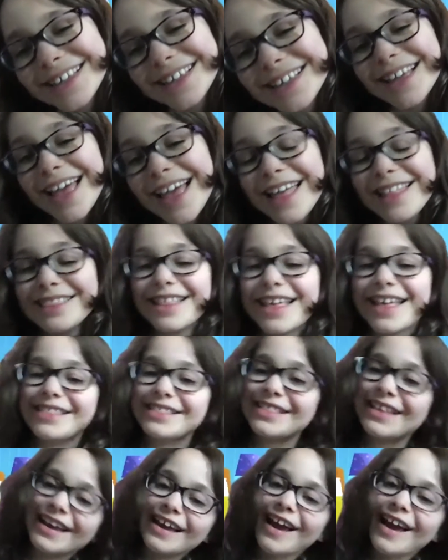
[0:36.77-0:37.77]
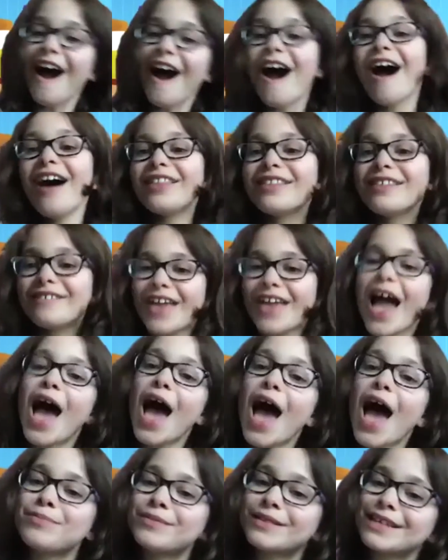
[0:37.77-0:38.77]
And then they all lived
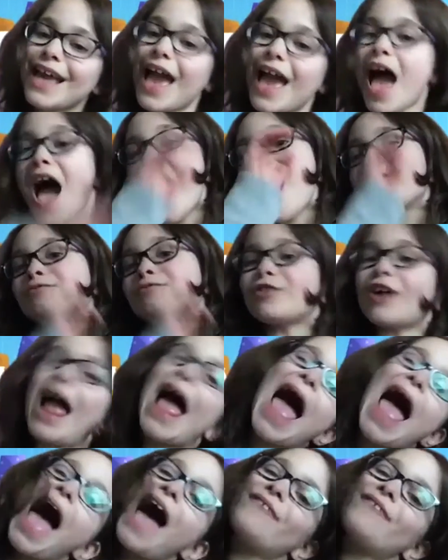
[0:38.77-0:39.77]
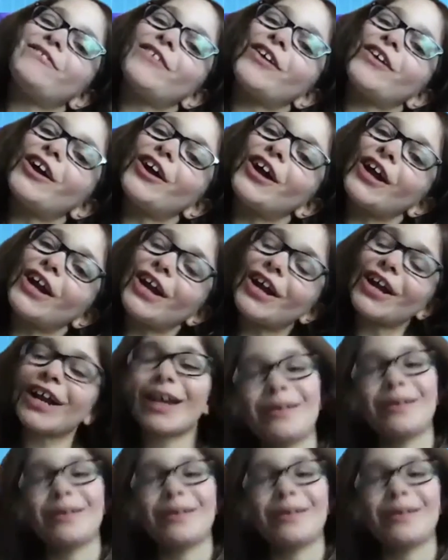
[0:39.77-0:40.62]
happily ever after